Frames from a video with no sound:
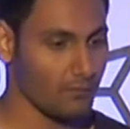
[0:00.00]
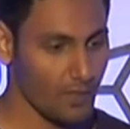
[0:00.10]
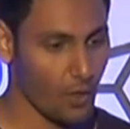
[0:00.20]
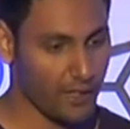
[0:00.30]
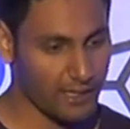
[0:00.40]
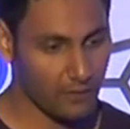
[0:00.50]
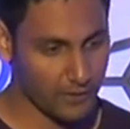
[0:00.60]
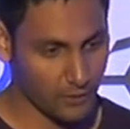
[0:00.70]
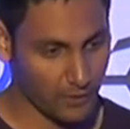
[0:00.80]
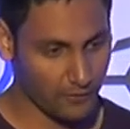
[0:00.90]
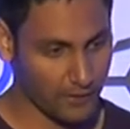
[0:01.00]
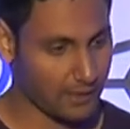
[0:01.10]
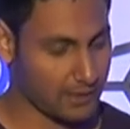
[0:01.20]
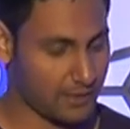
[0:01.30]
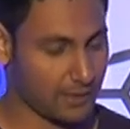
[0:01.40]
Okay, anyway, sorry for
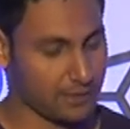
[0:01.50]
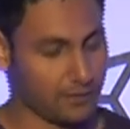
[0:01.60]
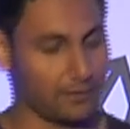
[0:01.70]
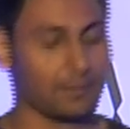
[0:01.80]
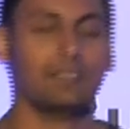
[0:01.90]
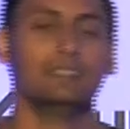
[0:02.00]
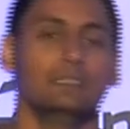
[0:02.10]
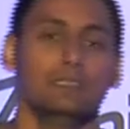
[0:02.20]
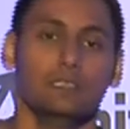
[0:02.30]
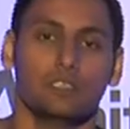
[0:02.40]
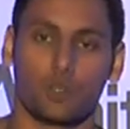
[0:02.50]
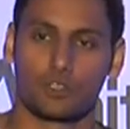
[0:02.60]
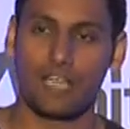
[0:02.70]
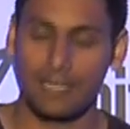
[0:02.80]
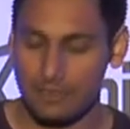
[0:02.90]
that distraction here. So
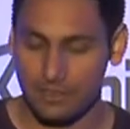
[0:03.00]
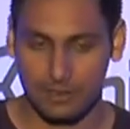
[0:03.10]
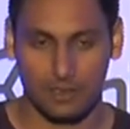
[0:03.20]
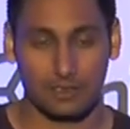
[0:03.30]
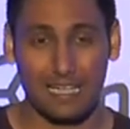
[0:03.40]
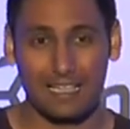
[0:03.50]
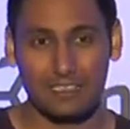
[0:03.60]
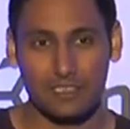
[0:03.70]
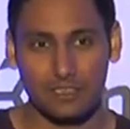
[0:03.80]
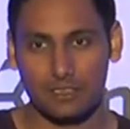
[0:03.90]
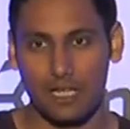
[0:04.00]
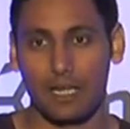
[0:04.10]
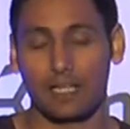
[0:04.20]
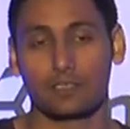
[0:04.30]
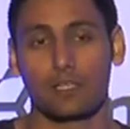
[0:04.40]
challenges. Challenges
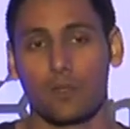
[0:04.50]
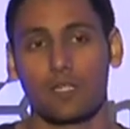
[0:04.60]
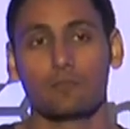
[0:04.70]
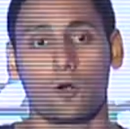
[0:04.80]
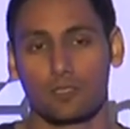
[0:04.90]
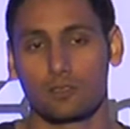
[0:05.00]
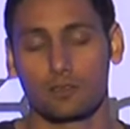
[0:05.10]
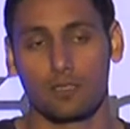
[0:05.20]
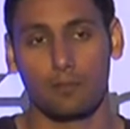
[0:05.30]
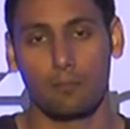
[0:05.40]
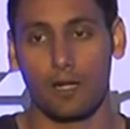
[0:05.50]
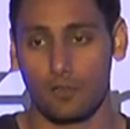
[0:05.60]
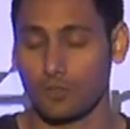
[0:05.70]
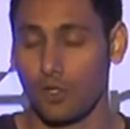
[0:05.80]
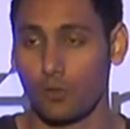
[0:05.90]
are actually a very important part
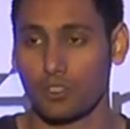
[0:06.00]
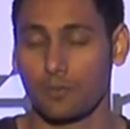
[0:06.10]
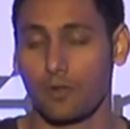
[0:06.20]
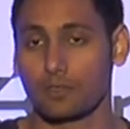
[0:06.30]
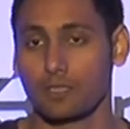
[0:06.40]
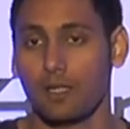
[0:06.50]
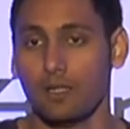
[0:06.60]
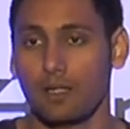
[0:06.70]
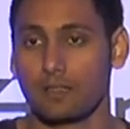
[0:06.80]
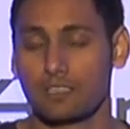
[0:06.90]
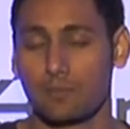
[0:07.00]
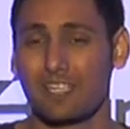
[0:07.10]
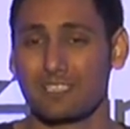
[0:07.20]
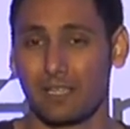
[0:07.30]
of SongQuest because this makes our